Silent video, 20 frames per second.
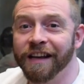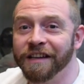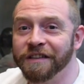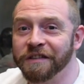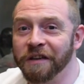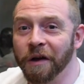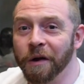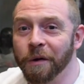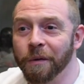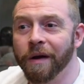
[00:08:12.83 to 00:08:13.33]

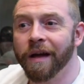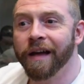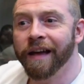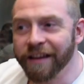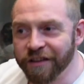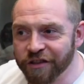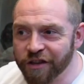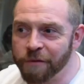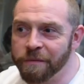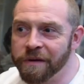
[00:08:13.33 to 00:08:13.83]
so
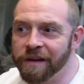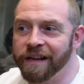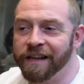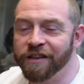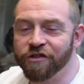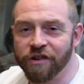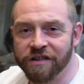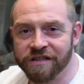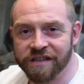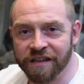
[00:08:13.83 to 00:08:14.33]
it's going to be an
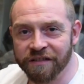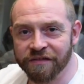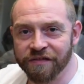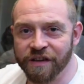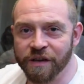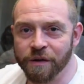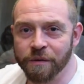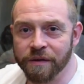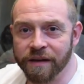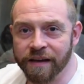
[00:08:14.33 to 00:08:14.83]
interesting
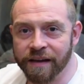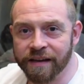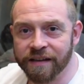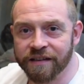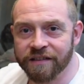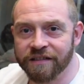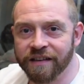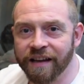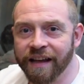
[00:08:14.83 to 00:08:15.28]
few years,